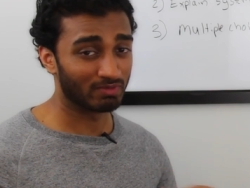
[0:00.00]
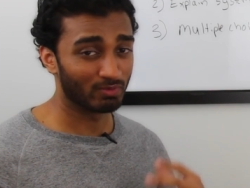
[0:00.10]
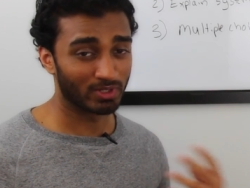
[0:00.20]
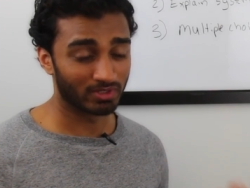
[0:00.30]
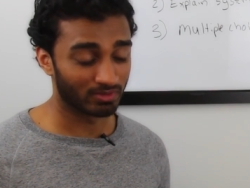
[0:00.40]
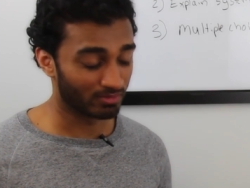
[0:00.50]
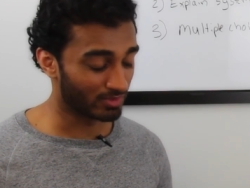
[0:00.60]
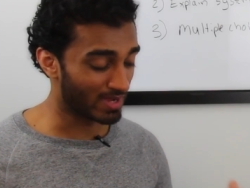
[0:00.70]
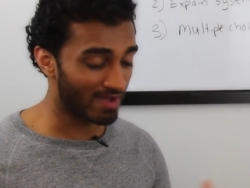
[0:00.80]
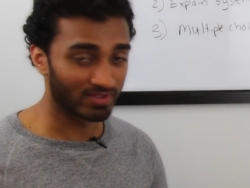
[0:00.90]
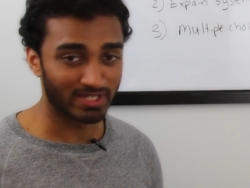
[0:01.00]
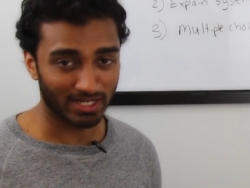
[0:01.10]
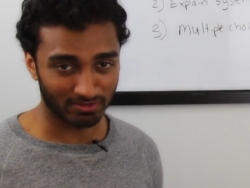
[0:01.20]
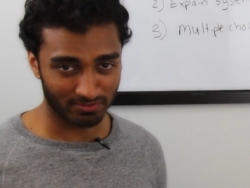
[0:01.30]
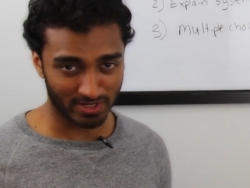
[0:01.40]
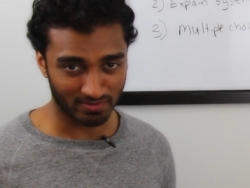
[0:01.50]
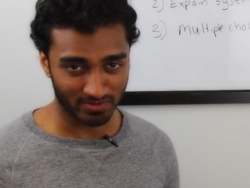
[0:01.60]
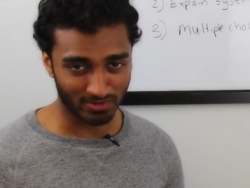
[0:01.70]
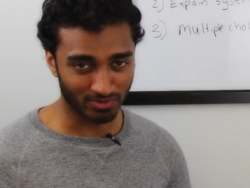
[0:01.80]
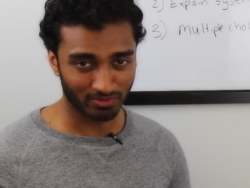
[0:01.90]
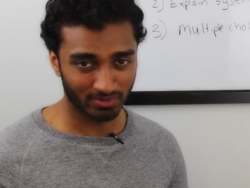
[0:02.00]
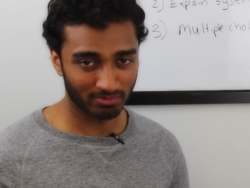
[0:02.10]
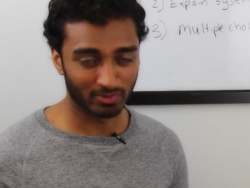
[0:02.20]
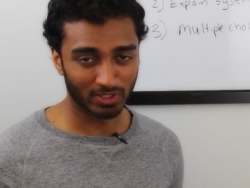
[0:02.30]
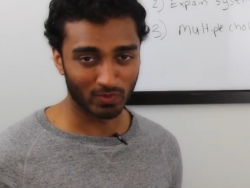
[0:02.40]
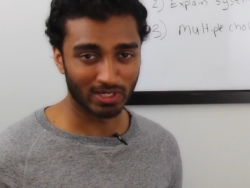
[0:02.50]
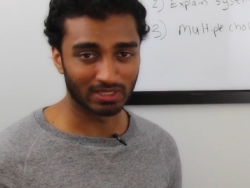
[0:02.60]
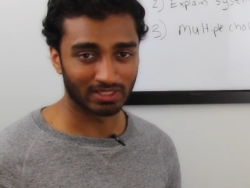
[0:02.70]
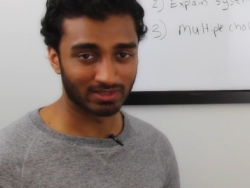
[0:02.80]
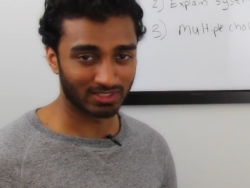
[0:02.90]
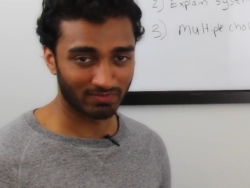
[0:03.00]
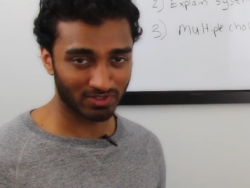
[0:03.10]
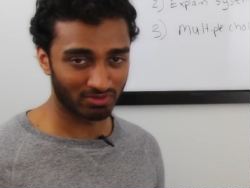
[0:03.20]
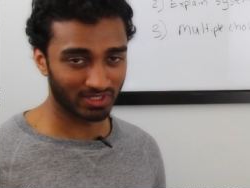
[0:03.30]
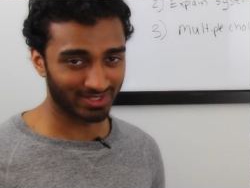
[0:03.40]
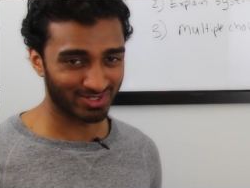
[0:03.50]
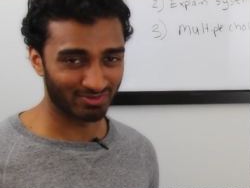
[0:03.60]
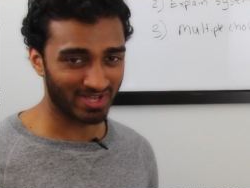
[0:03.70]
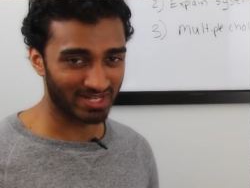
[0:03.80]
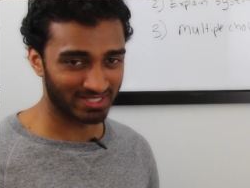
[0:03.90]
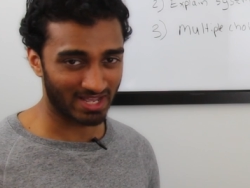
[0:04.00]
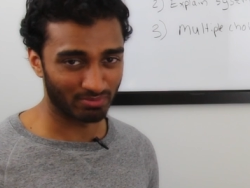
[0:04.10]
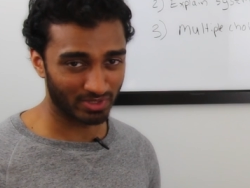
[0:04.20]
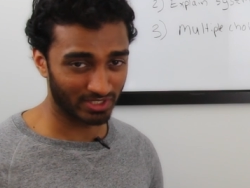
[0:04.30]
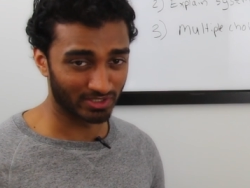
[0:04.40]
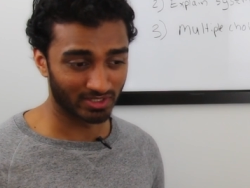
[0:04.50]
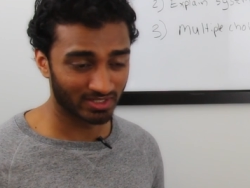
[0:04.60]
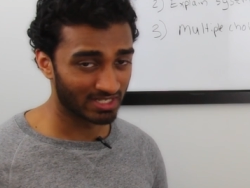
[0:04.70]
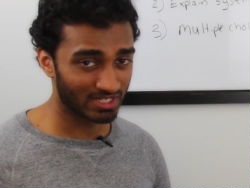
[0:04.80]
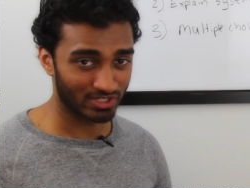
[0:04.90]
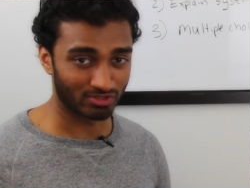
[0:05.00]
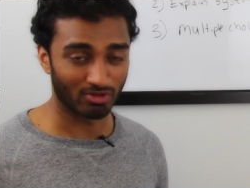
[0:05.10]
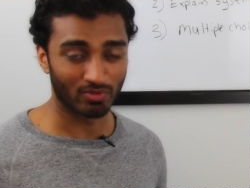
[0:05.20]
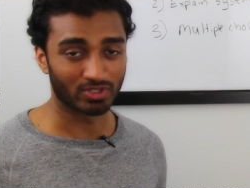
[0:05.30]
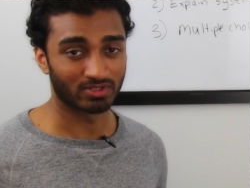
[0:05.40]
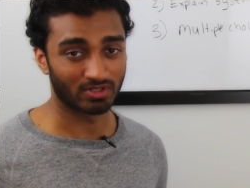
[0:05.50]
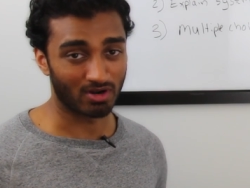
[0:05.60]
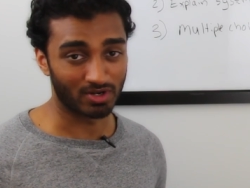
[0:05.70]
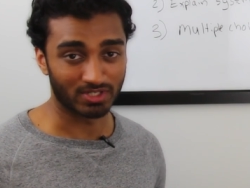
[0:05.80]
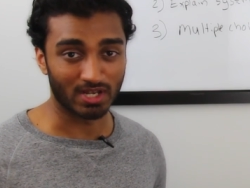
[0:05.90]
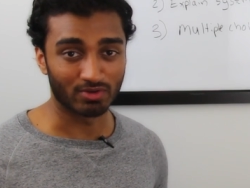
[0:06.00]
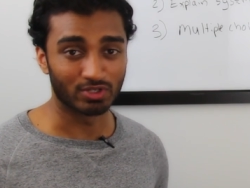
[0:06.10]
So even when you when you have the deck in front of you, go through them really quickly, and stuff that you think that you've got it down pretty good, just throw those cards out.